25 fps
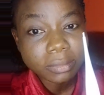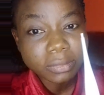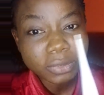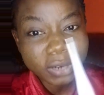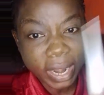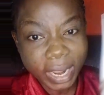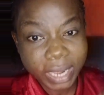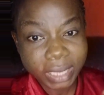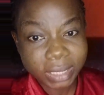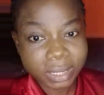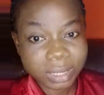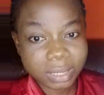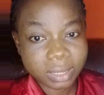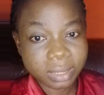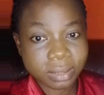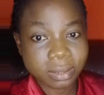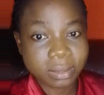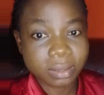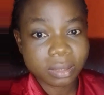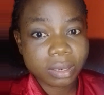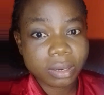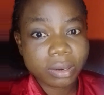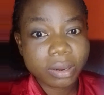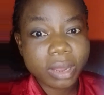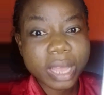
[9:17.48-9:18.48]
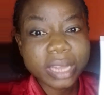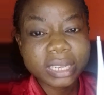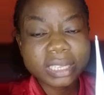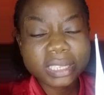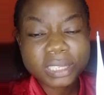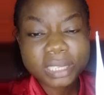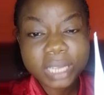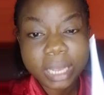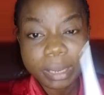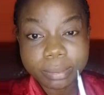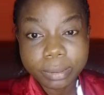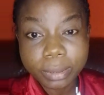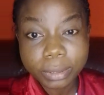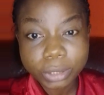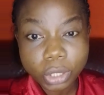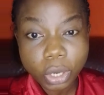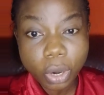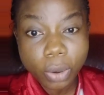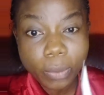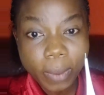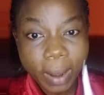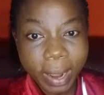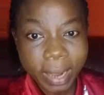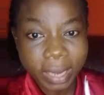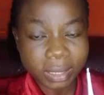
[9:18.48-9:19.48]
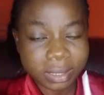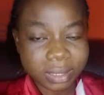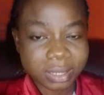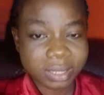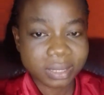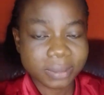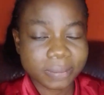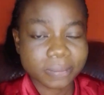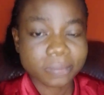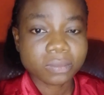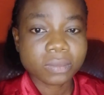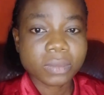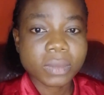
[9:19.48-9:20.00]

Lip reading: rising, temperature rise.